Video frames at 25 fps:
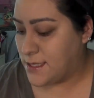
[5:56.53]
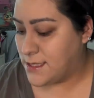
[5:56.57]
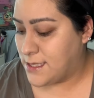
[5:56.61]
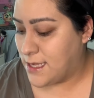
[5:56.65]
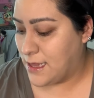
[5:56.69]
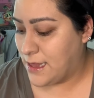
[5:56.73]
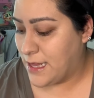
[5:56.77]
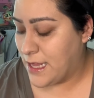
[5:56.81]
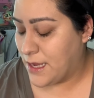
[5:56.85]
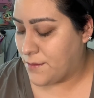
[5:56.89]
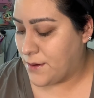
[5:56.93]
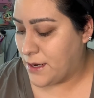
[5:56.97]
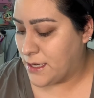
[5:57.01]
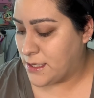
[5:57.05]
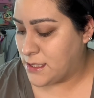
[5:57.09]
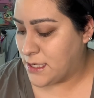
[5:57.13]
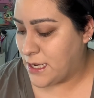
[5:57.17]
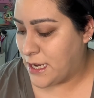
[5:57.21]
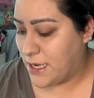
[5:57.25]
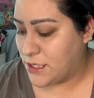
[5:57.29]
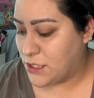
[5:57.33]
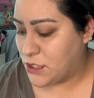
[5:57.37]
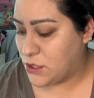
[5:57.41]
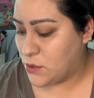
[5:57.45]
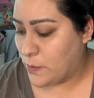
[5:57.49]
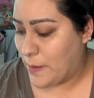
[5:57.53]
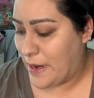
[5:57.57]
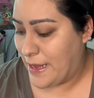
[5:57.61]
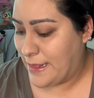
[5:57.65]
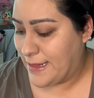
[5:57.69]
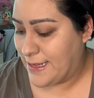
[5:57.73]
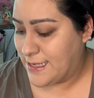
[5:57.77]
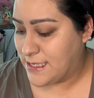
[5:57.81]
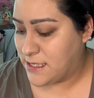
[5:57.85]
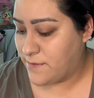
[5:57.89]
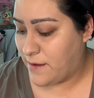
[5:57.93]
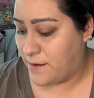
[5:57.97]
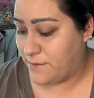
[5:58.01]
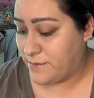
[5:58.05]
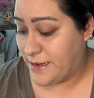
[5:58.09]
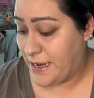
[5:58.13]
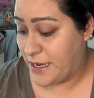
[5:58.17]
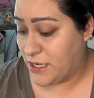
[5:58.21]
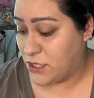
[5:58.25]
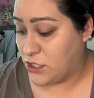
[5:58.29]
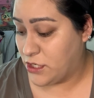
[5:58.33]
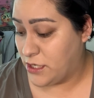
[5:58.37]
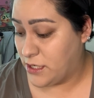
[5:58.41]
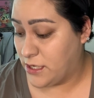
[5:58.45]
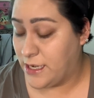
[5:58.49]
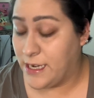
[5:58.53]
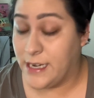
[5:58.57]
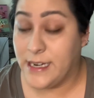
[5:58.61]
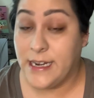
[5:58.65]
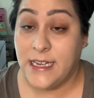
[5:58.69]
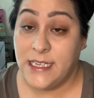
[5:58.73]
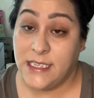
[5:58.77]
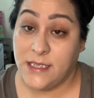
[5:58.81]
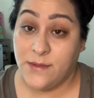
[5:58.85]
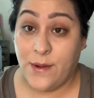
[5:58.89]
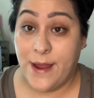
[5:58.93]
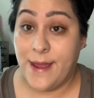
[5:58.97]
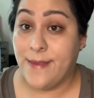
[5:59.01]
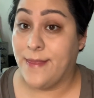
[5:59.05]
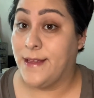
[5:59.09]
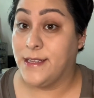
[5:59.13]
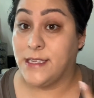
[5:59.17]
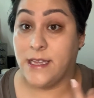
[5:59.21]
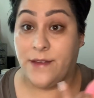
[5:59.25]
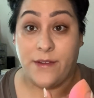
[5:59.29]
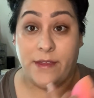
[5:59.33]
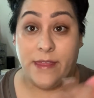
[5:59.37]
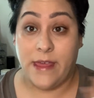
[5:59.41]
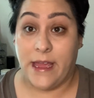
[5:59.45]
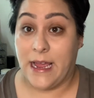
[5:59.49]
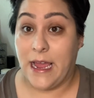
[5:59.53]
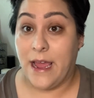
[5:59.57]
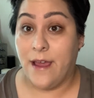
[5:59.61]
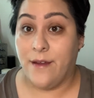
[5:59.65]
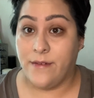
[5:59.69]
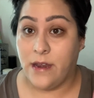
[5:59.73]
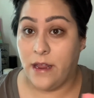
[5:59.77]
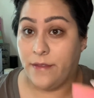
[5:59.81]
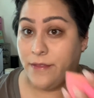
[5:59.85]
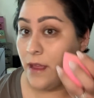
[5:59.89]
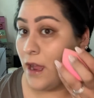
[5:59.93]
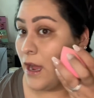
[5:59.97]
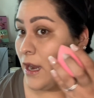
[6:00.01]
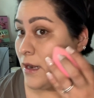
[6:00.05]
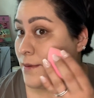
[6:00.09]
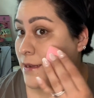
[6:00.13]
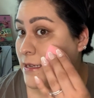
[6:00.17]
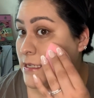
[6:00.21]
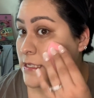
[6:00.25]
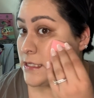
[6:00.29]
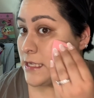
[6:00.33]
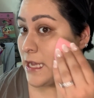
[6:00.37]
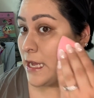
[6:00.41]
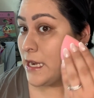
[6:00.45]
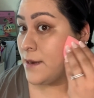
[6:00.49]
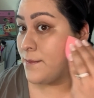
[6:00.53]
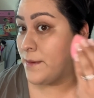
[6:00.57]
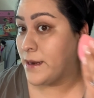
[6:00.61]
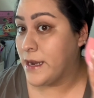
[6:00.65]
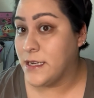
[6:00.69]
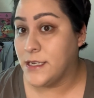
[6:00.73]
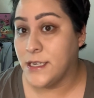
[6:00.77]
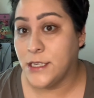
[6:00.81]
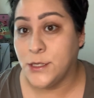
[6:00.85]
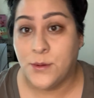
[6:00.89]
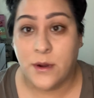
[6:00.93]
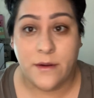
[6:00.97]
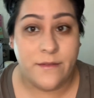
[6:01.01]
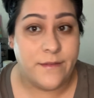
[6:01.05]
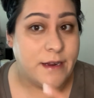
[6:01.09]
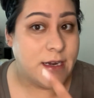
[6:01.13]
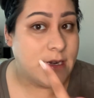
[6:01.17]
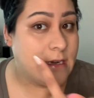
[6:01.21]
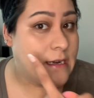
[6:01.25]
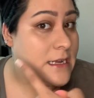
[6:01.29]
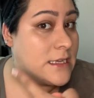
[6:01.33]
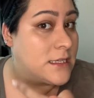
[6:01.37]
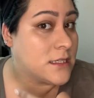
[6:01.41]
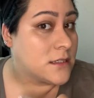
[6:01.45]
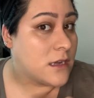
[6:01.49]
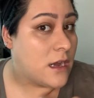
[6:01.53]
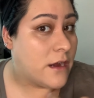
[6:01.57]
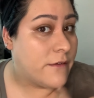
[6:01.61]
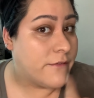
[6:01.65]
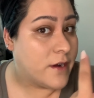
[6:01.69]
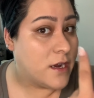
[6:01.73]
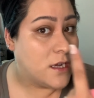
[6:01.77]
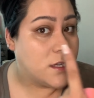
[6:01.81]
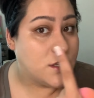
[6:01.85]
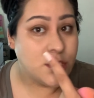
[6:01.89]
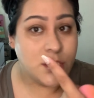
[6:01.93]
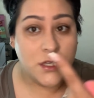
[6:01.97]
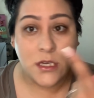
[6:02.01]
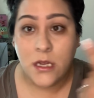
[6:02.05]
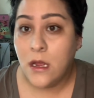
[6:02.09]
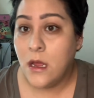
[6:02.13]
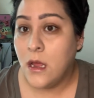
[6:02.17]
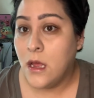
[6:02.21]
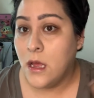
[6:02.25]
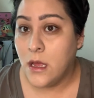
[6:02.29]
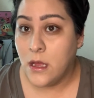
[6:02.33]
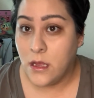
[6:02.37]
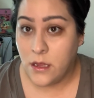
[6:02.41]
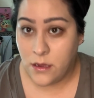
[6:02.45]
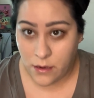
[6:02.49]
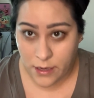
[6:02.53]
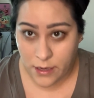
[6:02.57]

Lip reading: a Liquid Touch Weightless Foundation, and it is weightless. I feel like I have nothing on my skin, but it does provide nice coverage. You